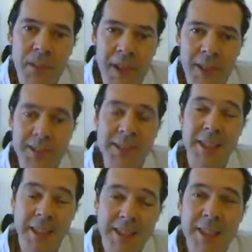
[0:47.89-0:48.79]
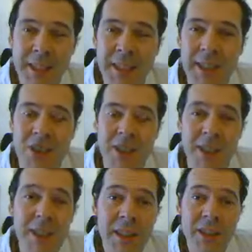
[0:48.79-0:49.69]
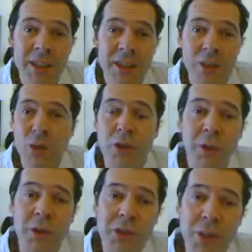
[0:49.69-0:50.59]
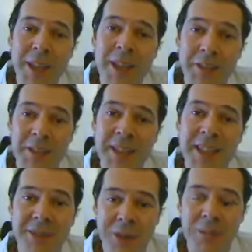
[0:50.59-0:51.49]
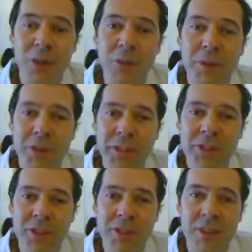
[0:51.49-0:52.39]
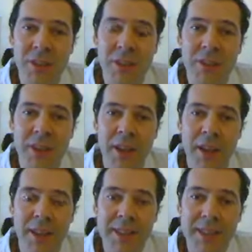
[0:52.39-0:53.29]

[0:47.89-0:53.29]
And statistically, actually, there's only about 20% of the population that